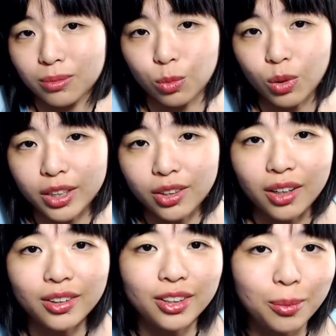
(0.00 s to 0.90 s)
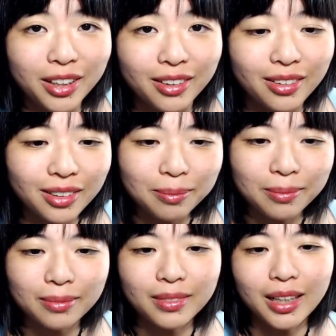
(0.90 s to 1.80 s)
$1 a month.
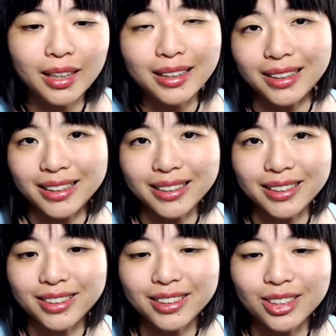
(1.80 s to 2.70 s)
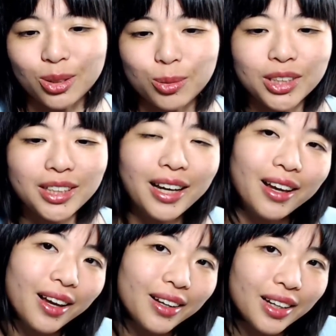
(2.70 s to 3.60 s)
Link is in the description.
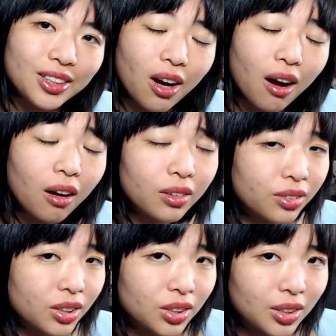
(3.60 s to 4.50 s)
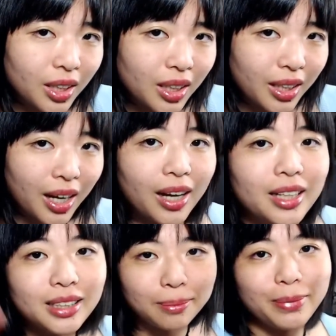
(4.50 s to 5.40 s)
That's all for today,
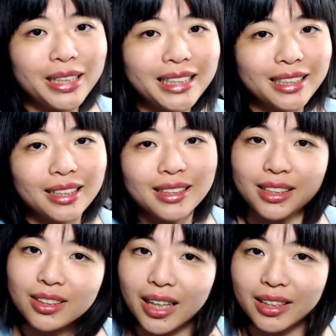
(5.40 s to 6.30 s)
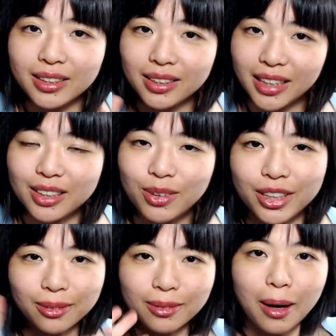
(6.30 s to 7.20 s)
guys. Peace. See you guys in the next
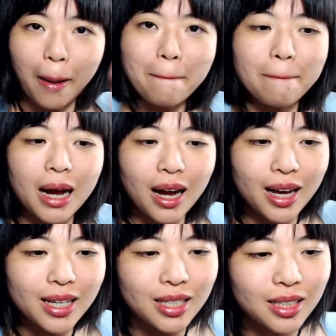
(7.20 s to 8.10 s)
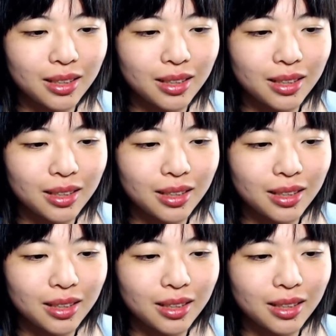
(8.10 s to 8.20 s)
video. Bye.